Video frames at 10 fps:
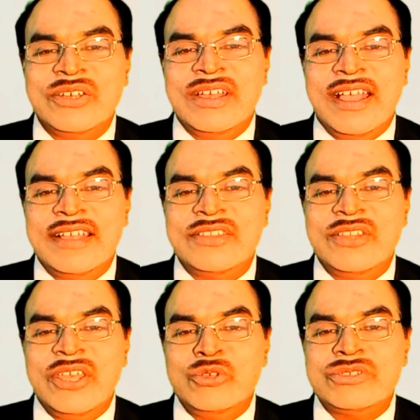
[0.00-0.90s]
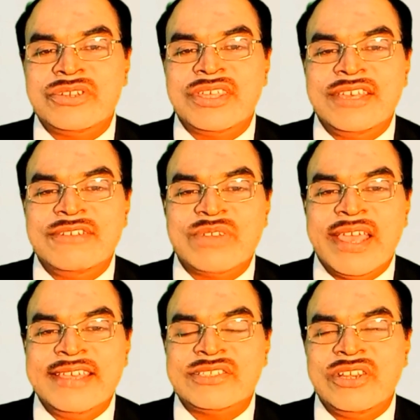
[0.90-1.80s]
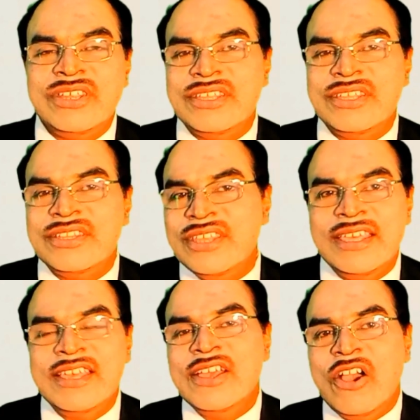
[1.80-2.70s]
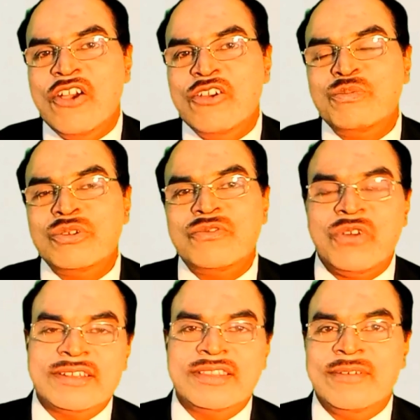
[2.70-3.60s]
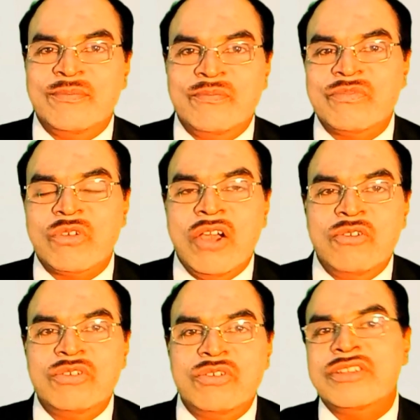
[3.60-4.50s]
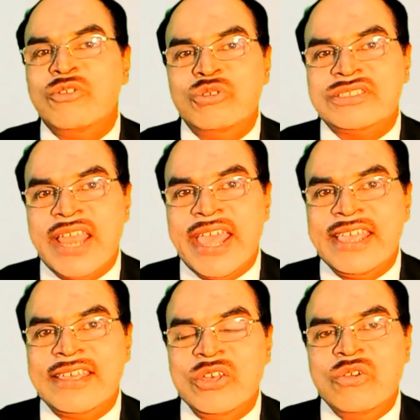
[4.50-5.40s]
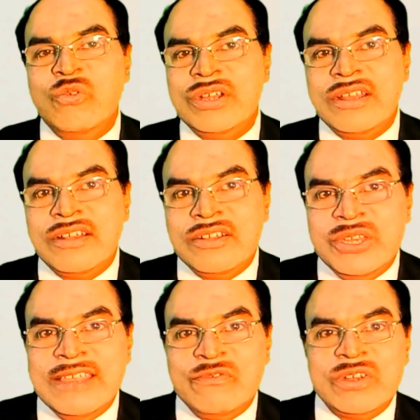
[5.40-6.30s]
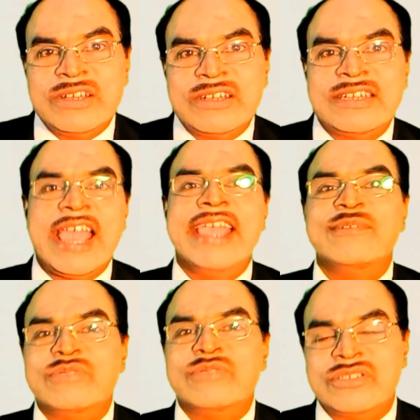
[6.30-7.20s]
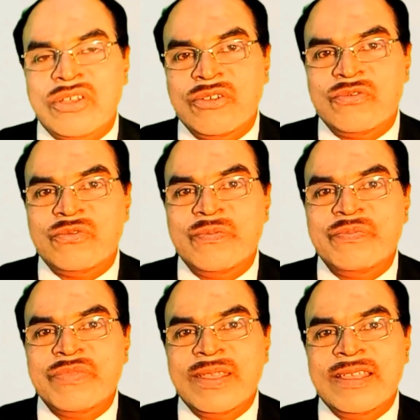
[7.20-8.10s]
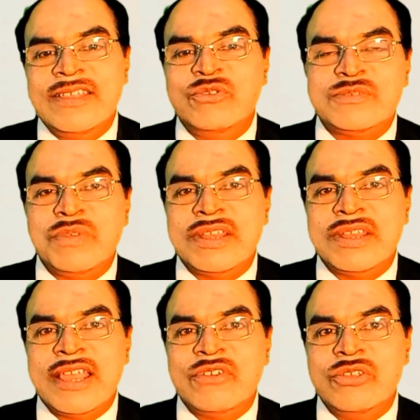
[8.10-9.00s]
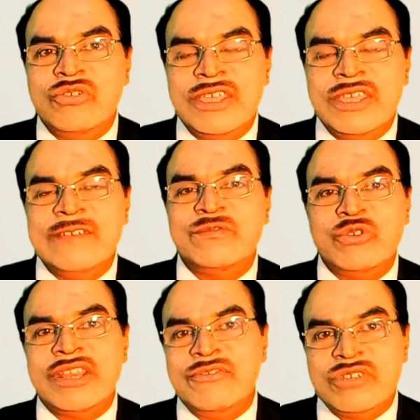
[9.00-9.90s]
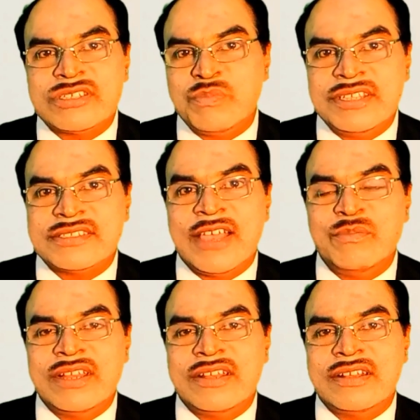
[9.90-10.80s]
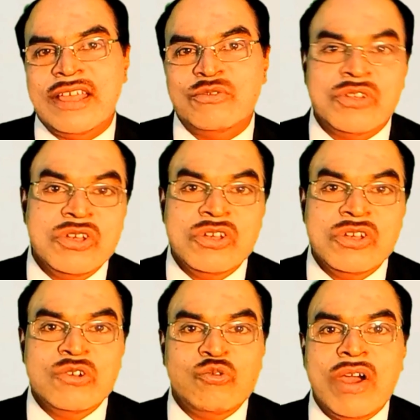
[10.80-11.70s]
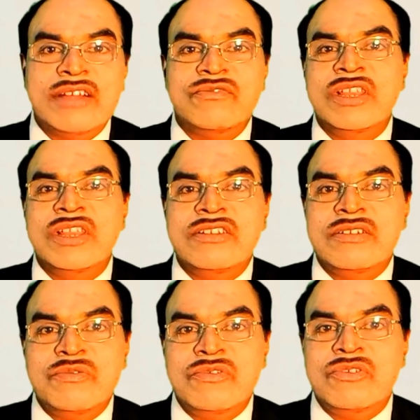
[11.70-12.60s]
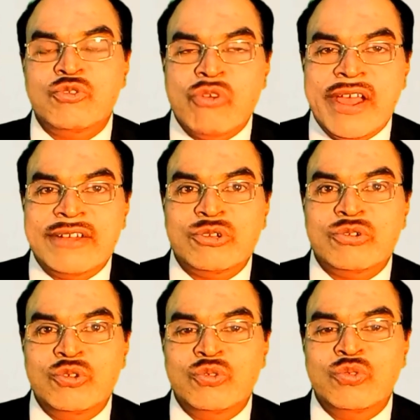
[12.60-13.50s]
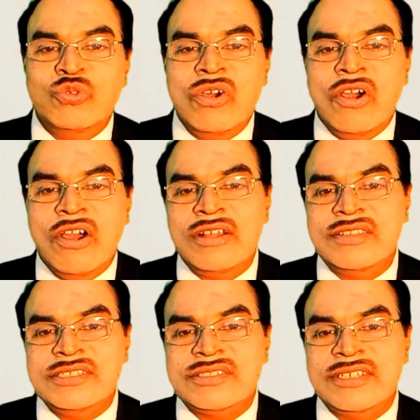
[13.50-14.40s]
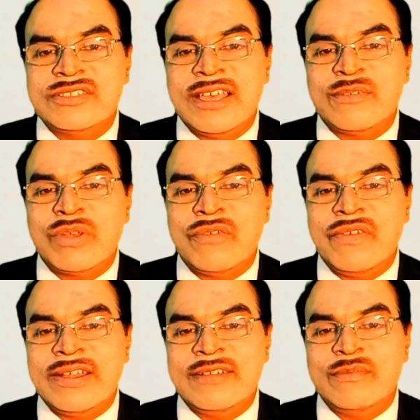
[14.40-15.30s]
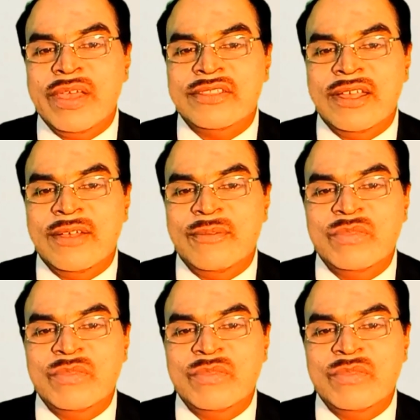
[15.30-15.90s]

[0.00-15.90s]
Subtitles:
and they used to give nicely the output for them, how it looks like, what are all the different types of investment avenue. If your investment is coming down, what will you have to do? All these things are provided by them.